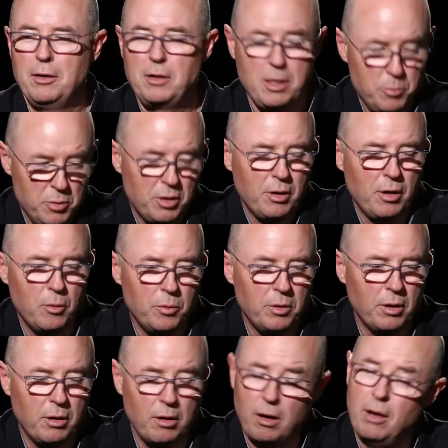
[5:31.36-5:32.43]
Kym, you can go
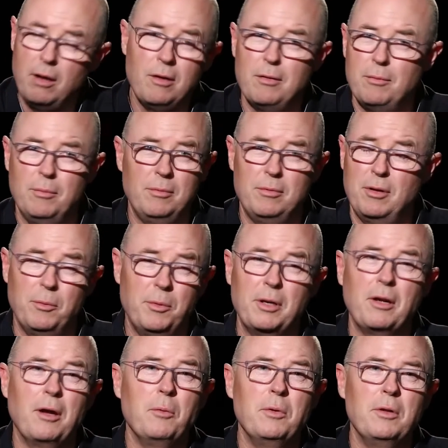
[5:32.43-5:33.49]
with her. I don't want
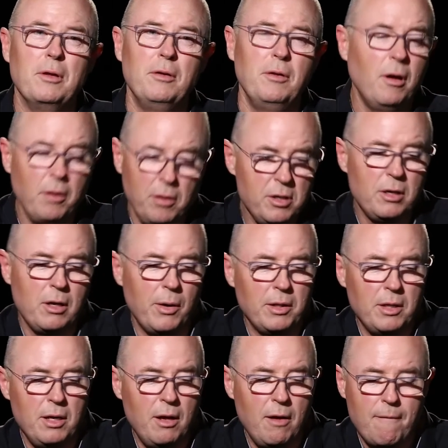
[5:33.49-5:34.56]
to go with her. No, you can go out
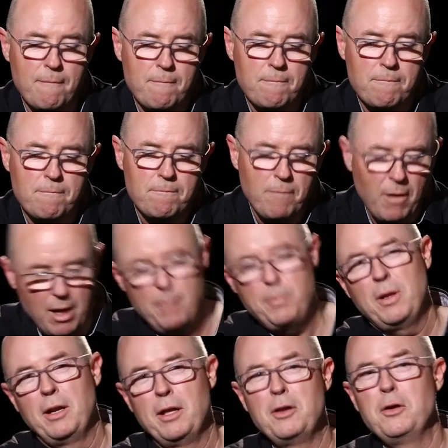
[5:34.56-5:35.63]
there.
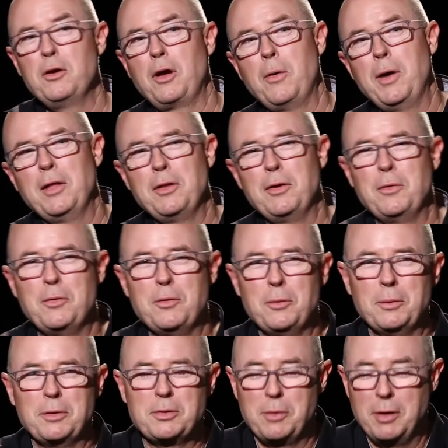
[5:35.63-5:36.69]
Happy to let her go out there and
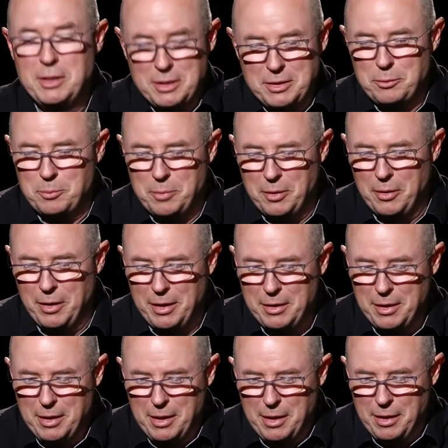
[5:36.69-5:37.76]
do it. So I stood behind
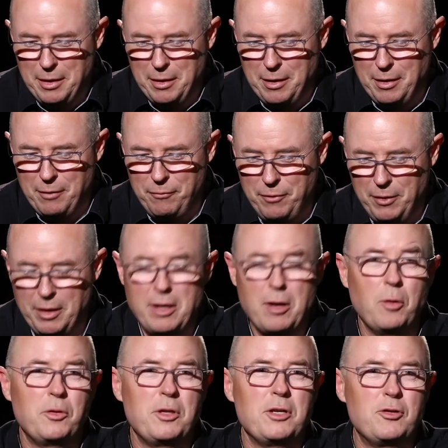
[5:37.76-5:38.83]
a fairly
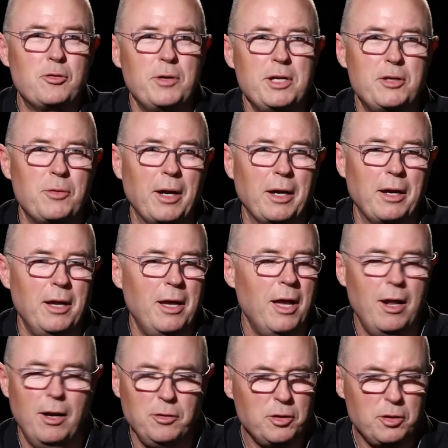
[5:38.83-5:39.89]
healthy tree trunk,
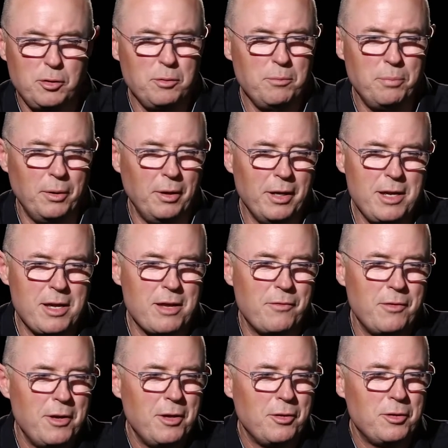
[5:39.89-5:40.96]
and I just couldn't
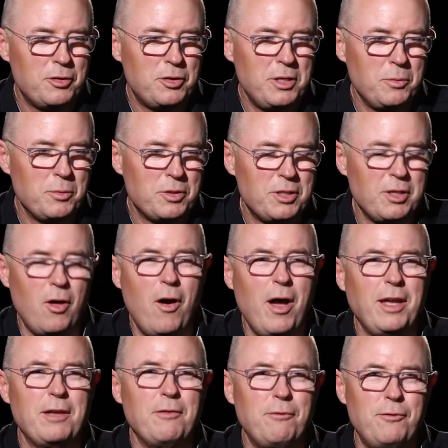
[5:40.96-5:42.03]
believe that she was
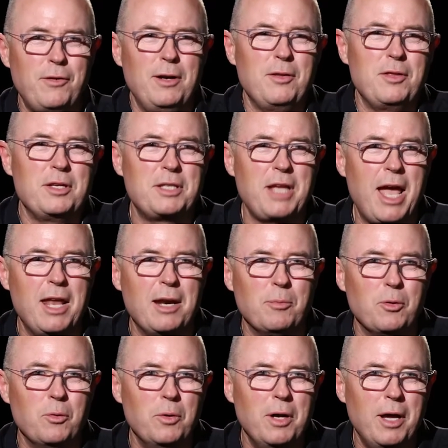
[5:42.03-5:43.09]
lying in front of this
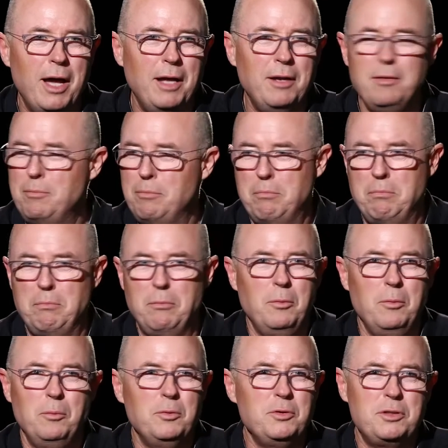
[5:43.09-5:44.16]
animal and
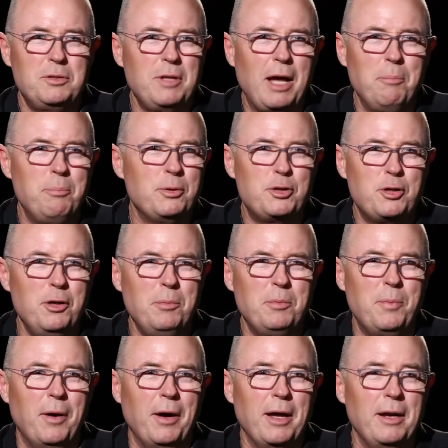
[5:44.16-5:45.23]
was
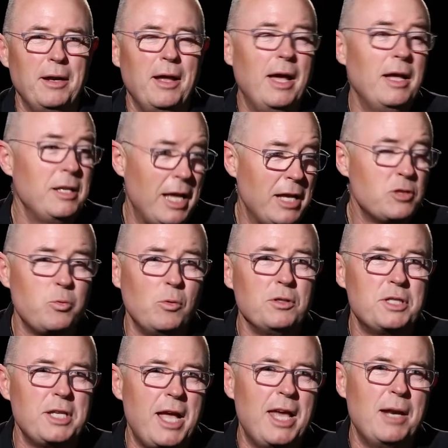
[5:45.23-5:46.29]
unperturbed by it, as
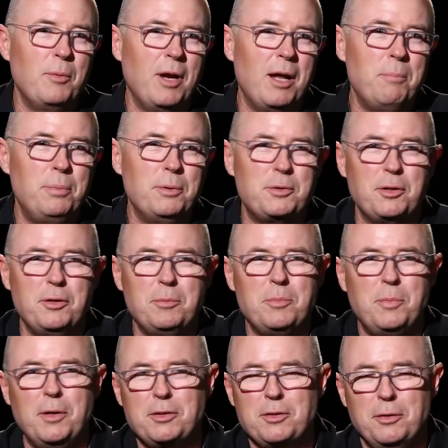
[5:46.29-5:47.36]
was the animal unperturbed
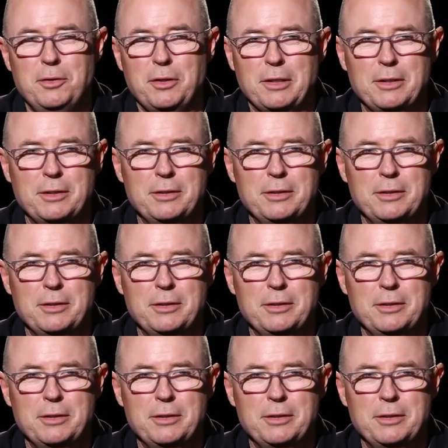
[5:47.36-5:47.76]
by Tonya.